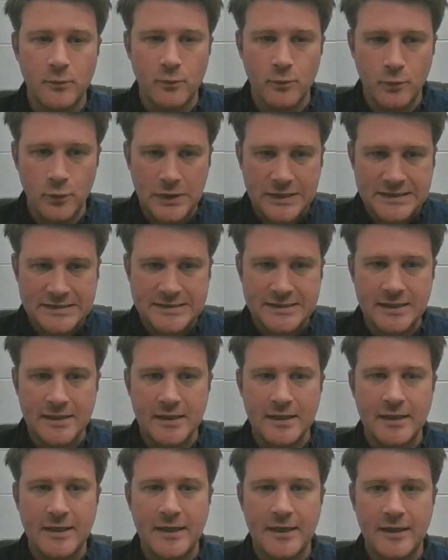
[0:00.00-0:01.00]

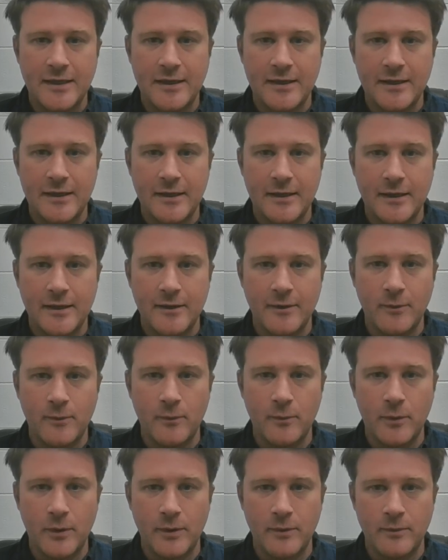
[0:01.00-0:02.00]
Recently,
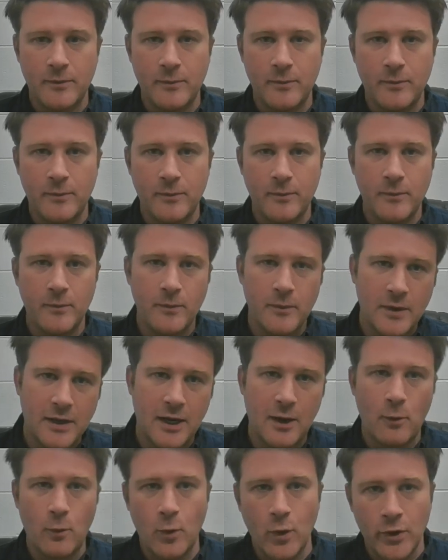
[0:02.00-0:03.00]
we
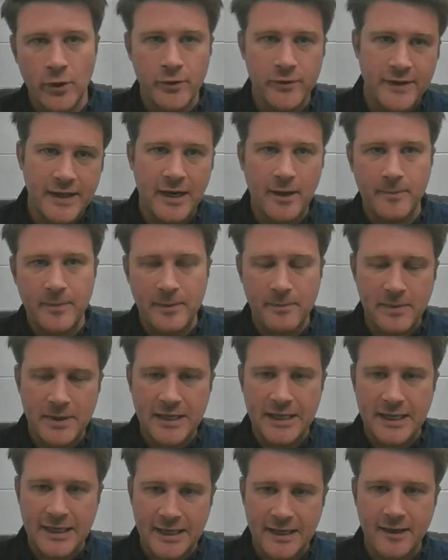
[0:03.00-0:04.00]
got word that I'll be
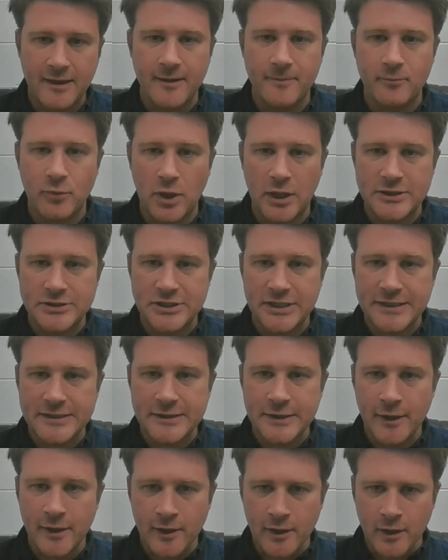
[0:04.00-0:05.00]
beginning a project
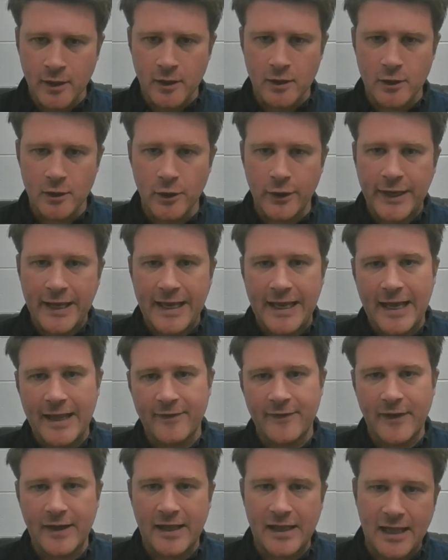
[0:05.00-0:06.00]
looking at
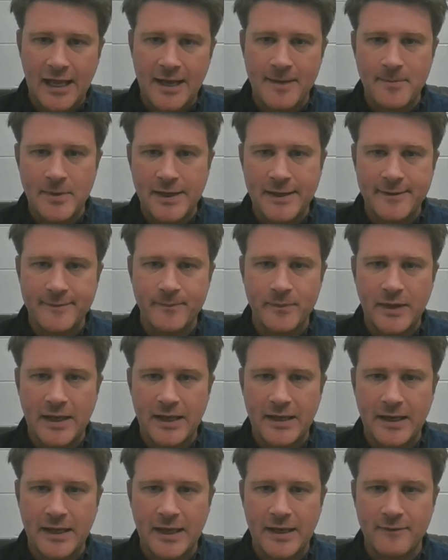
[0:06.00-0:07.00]
the climate
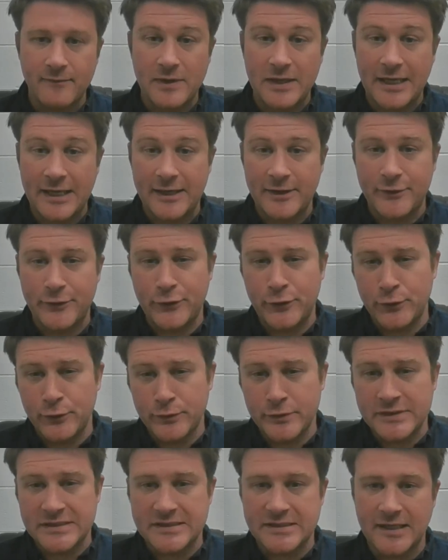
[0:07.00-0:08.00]
and kind of land
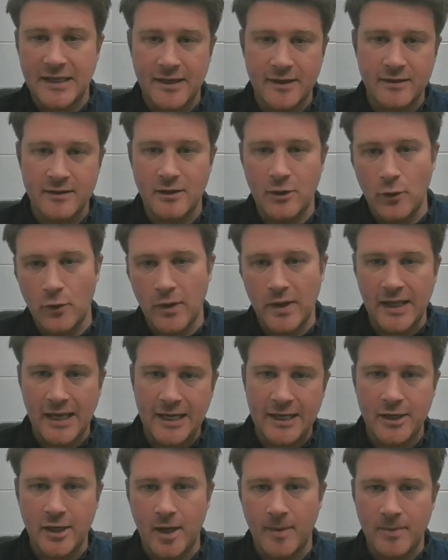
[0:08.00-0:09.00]
use, local
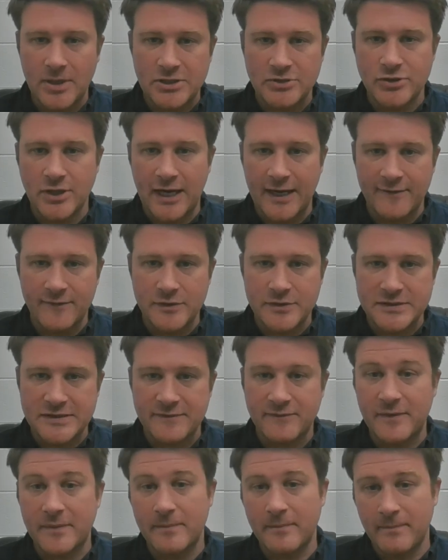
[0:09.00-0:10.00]
economic drivers of
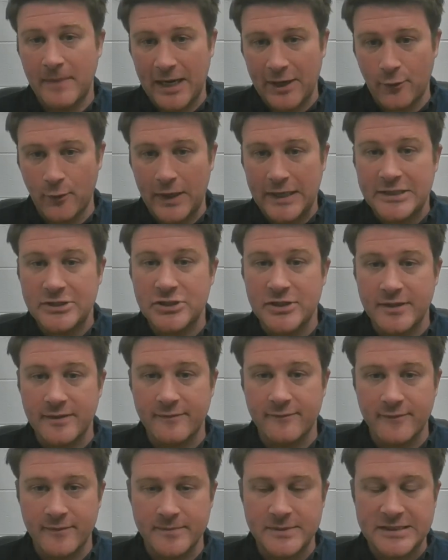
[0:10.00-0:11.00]
migration
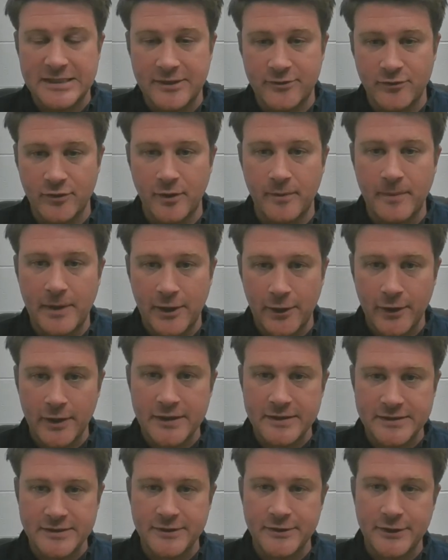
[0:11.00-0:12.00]
from Central America
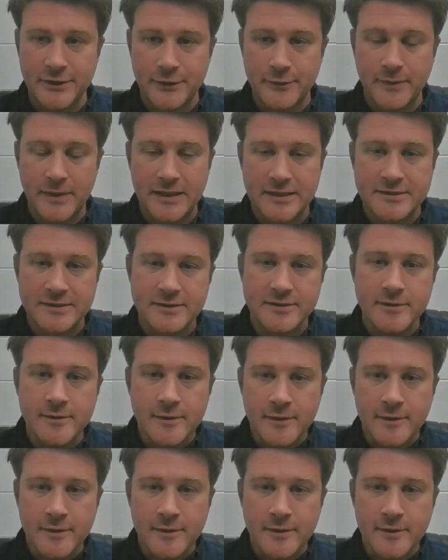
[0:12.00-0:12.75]
to the US.